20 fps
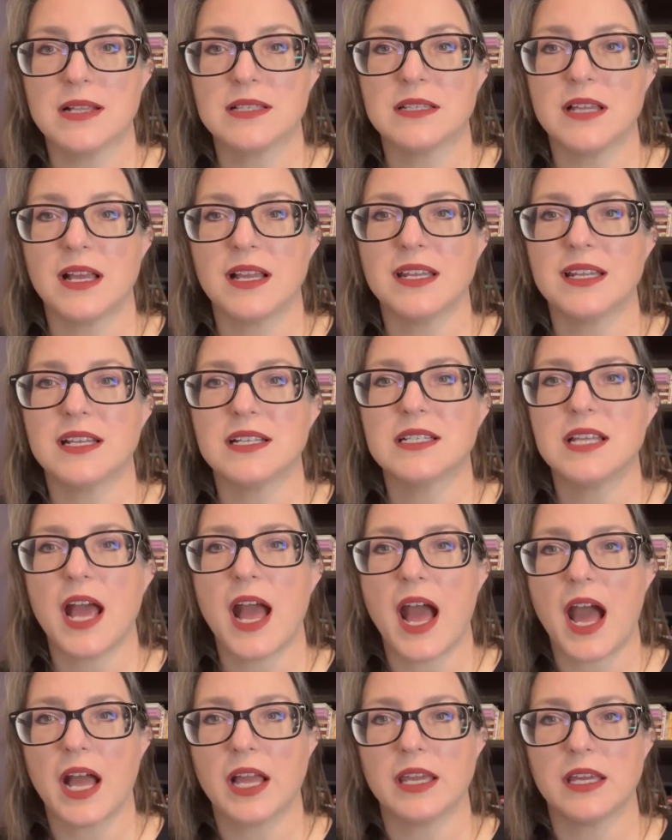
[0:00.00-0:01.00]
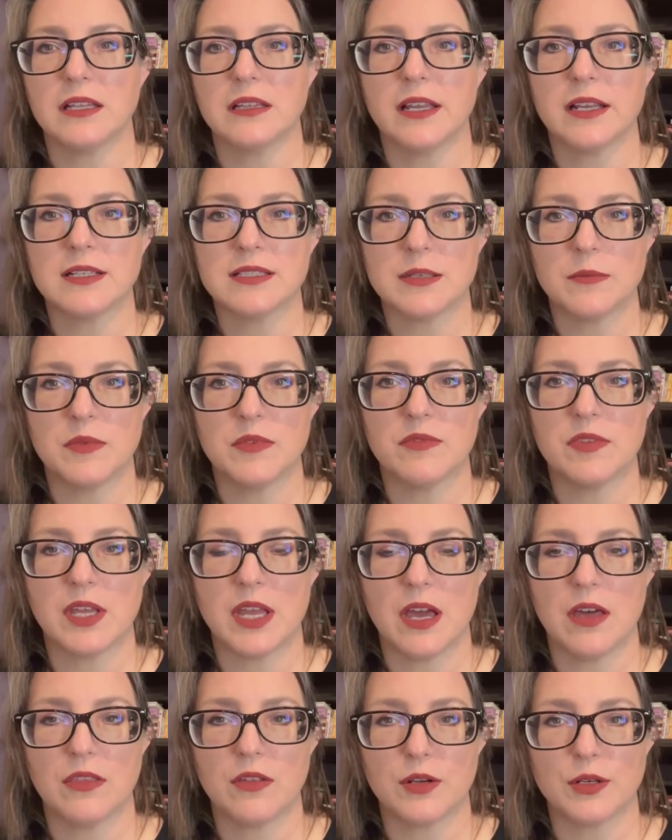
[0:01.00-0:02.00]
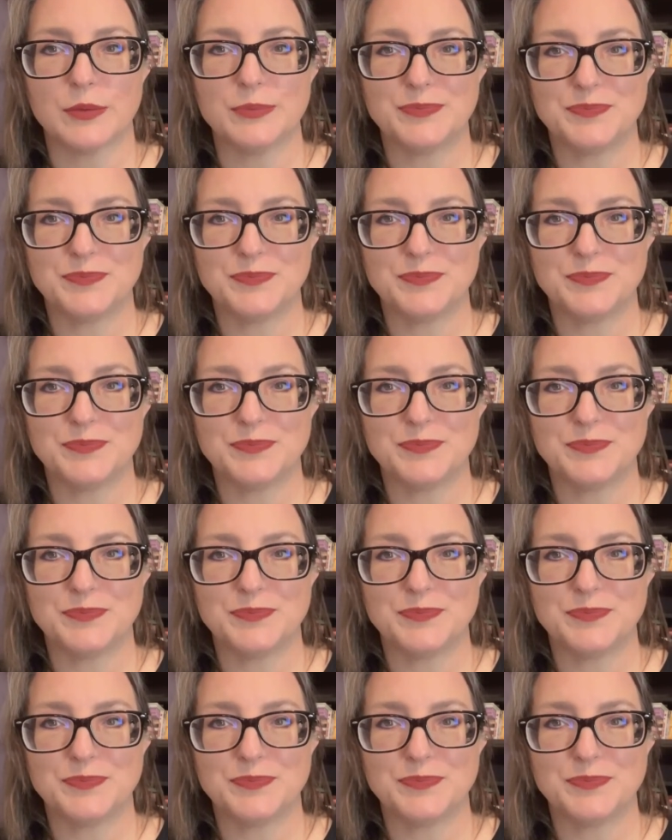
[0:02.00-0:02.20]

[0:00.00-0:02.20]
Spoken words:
getting tacky like some of the other